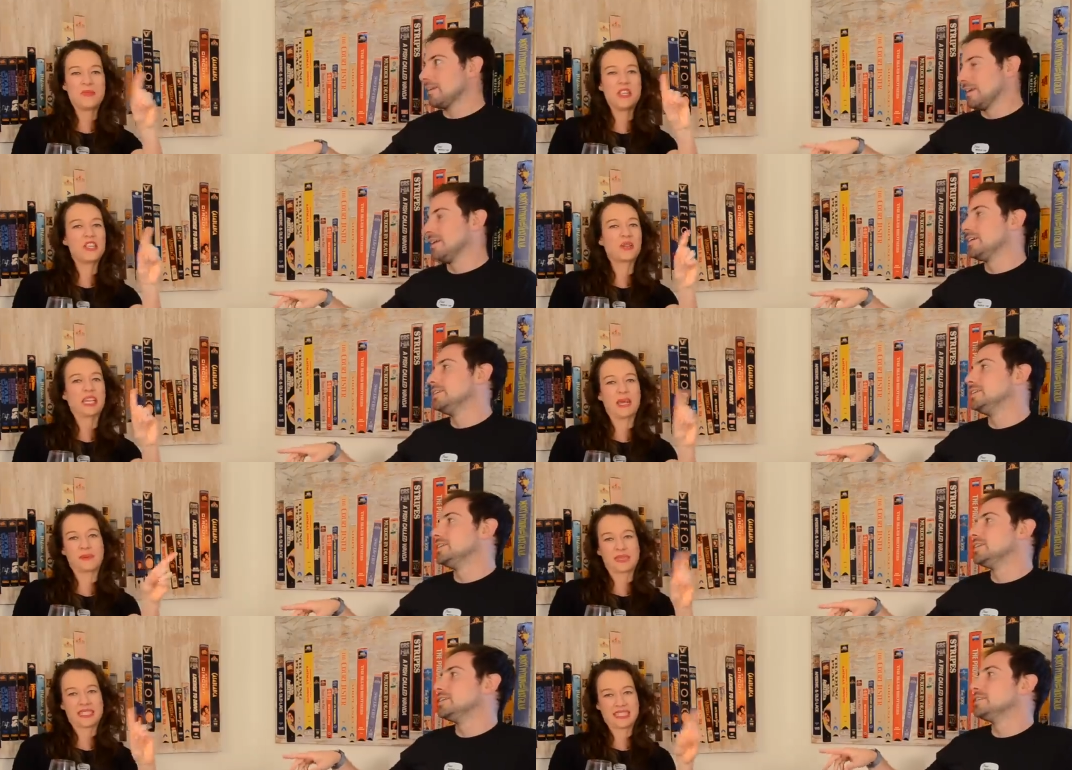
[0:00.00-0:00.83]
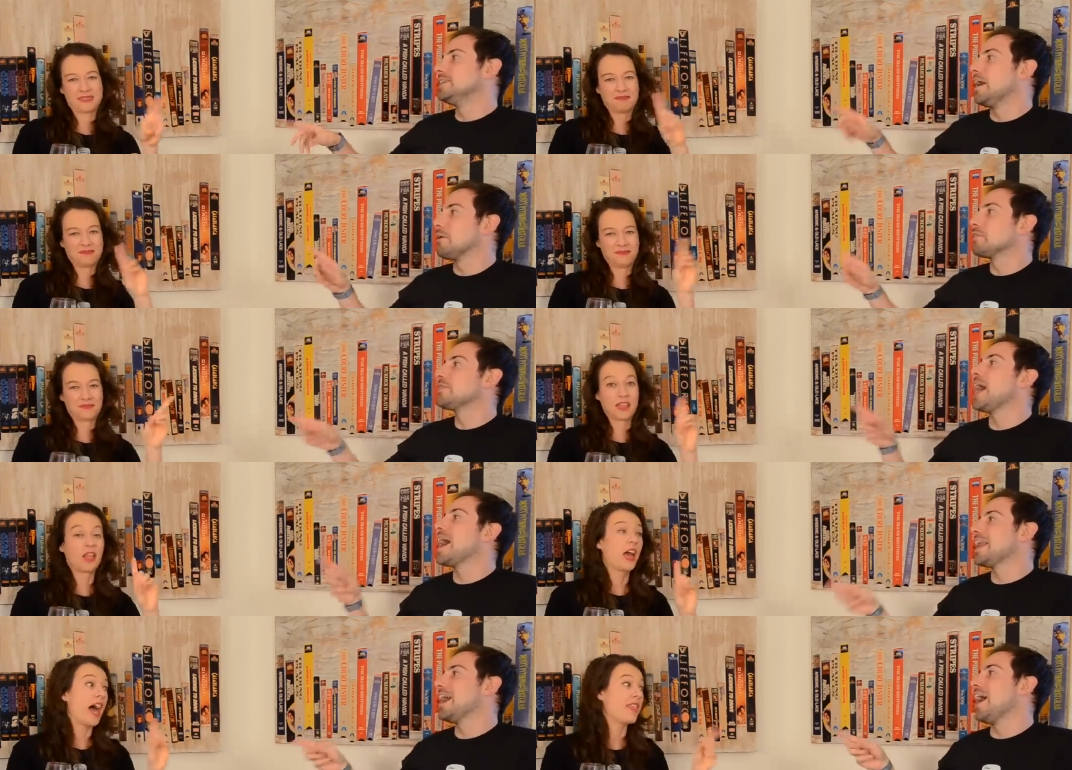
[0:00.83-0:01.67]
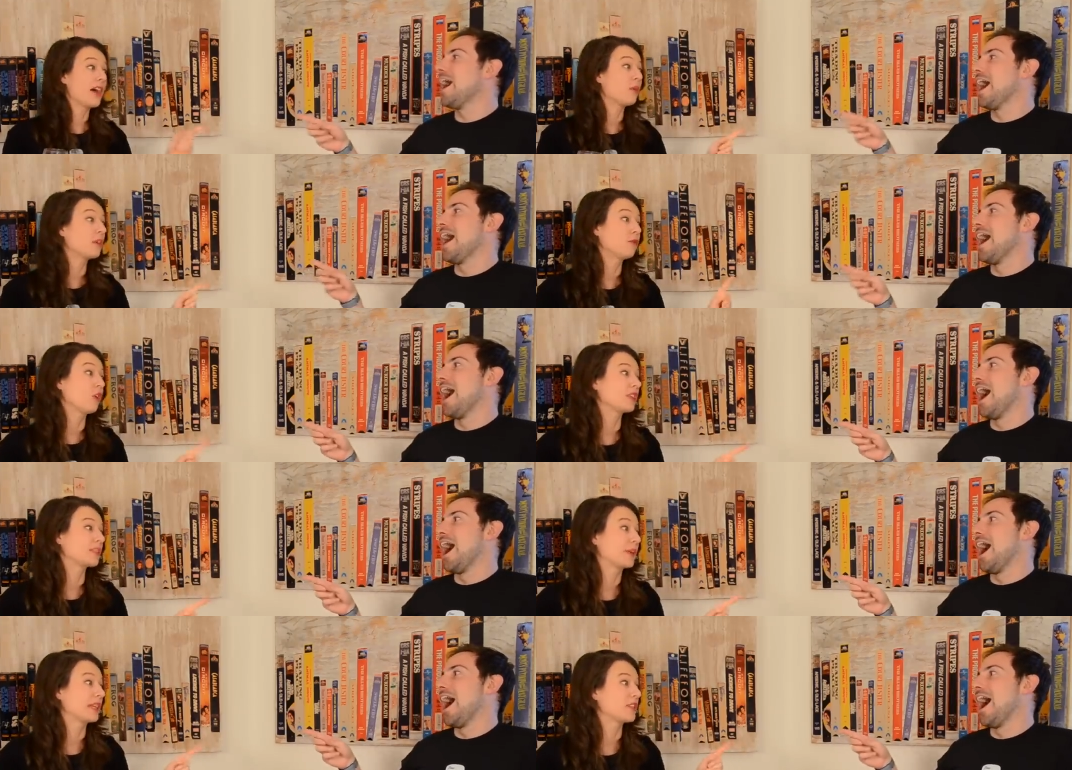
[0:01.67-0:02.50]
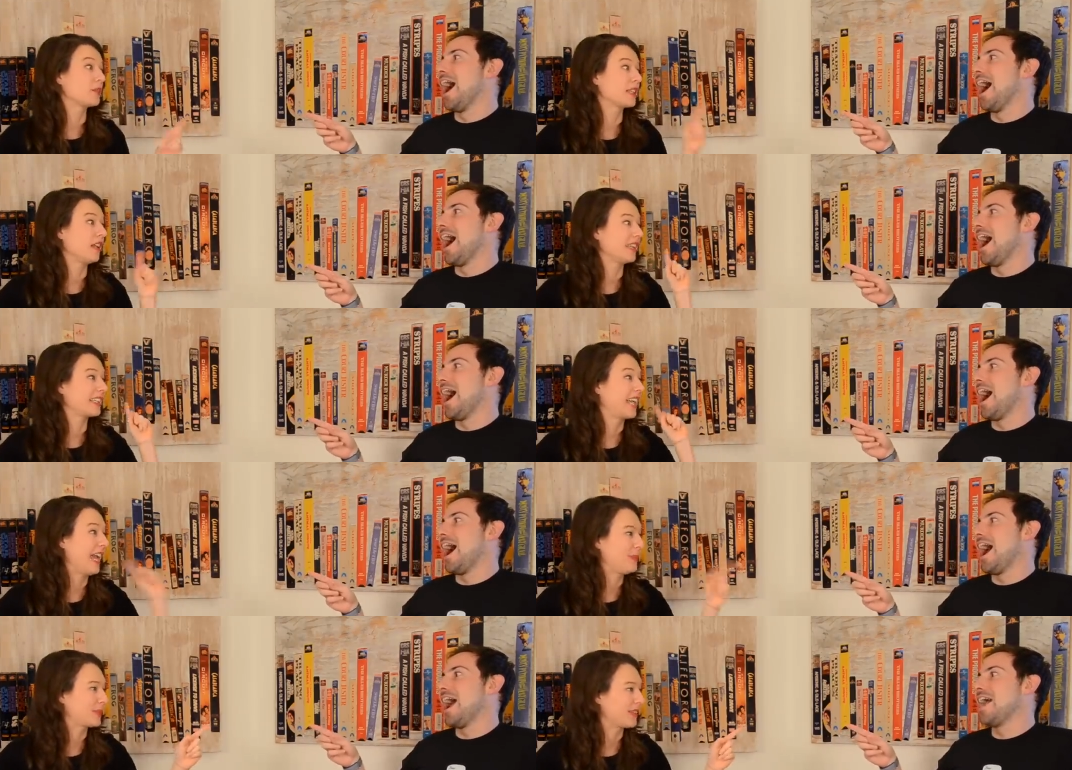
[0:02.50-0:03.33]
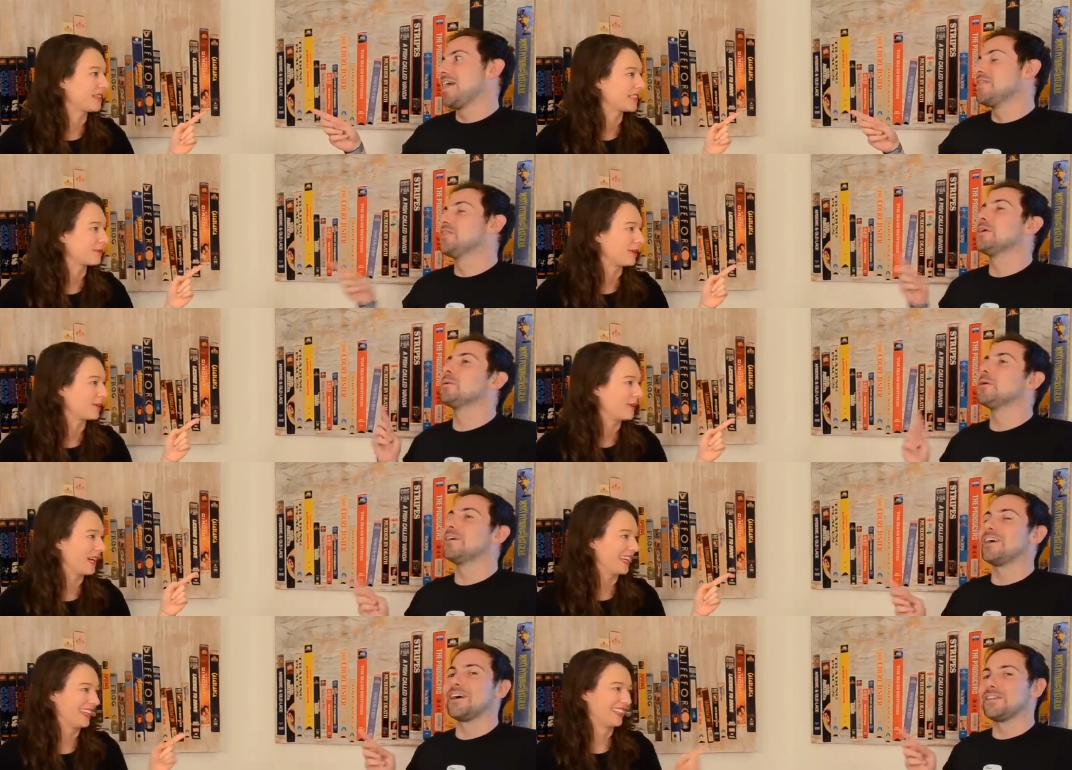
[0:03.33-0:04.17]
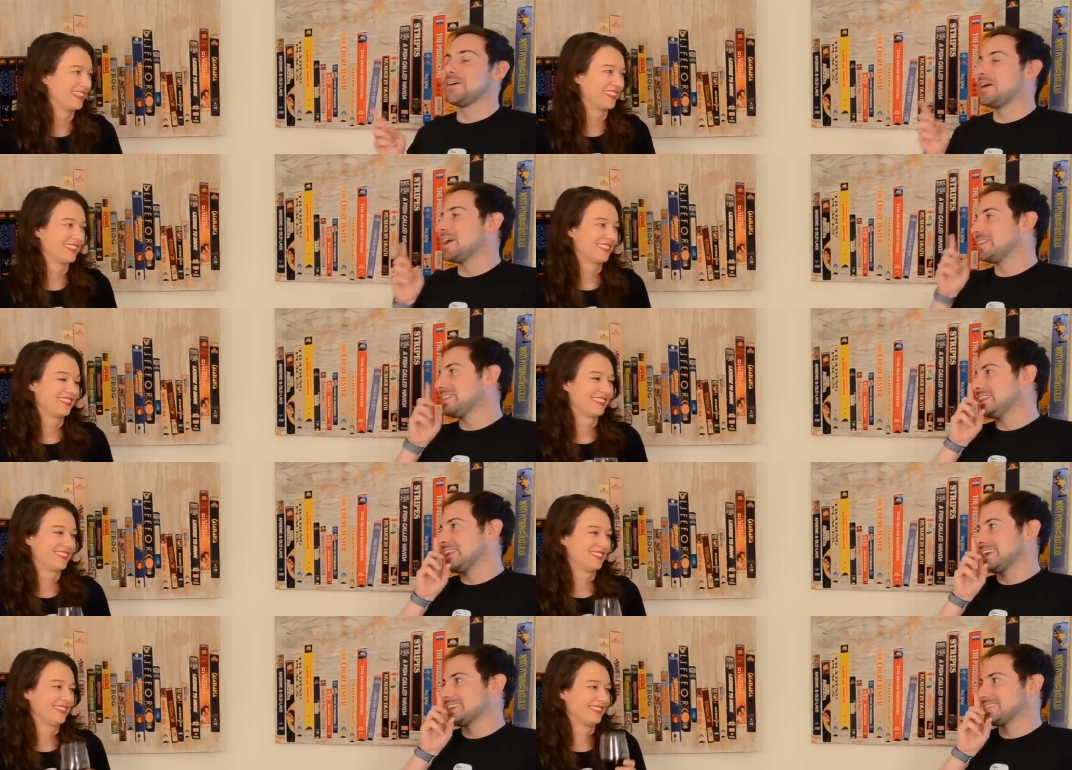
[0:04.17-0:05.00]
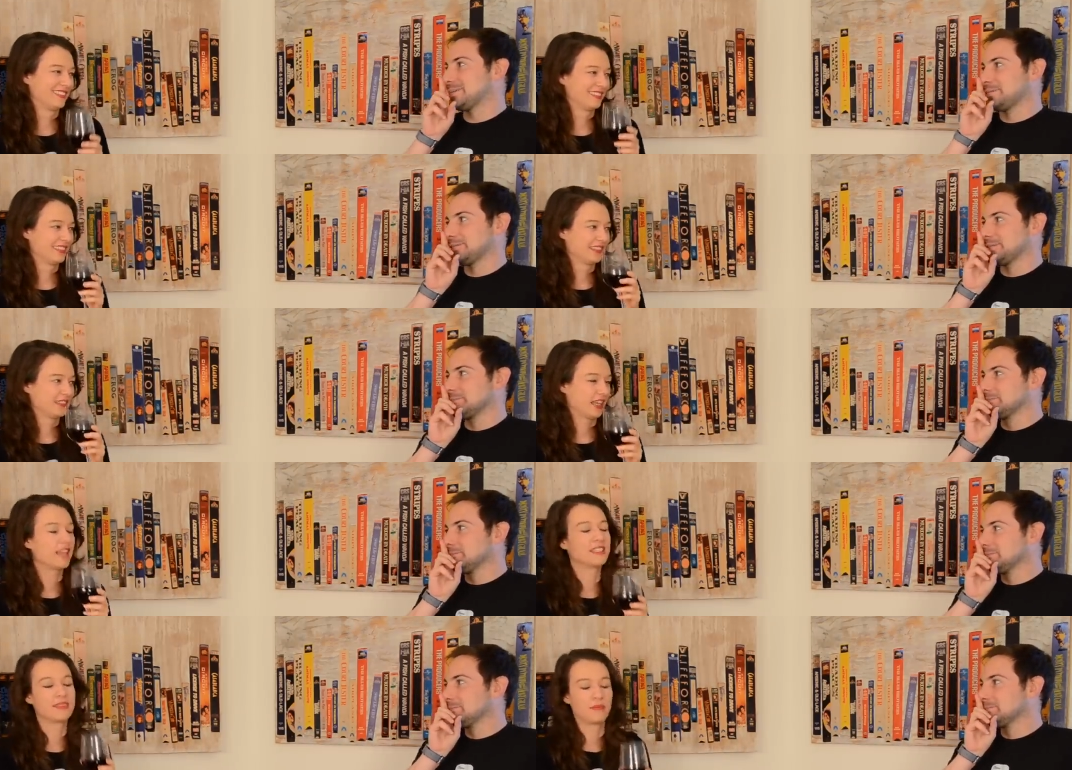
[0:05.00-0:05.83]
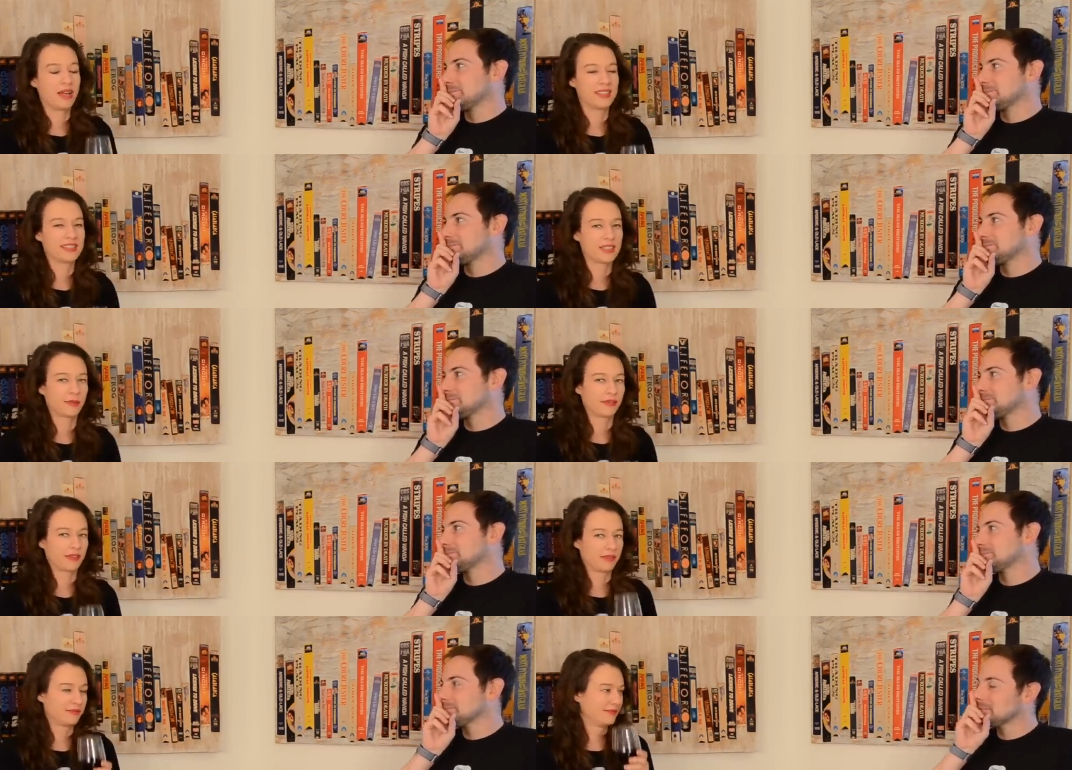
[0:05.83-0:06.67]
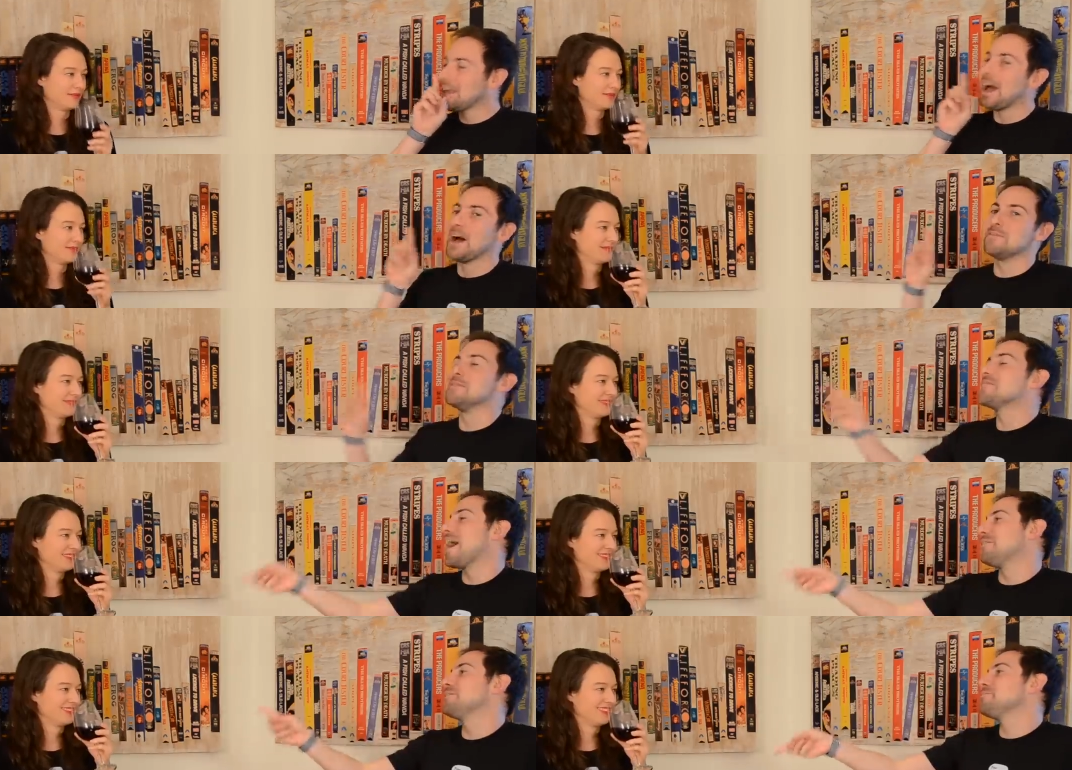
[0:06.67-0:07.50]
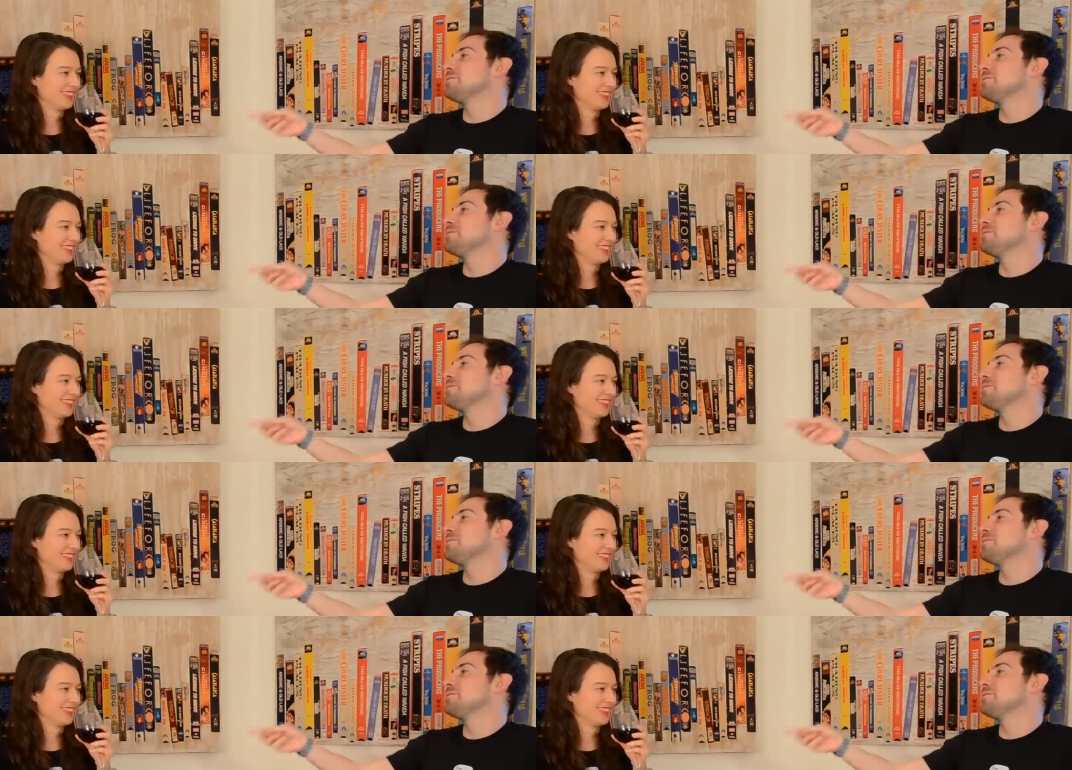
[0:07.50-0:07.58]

Speaker 1: no capes.
Speaker 2: Now that
Speaker 1: and that would have worked because there was a lot of capes on this.
Speaker 2: There were, although I liked some of them.
Speaker 1: I didn't mind some of them.
Speaker 2: Um, that would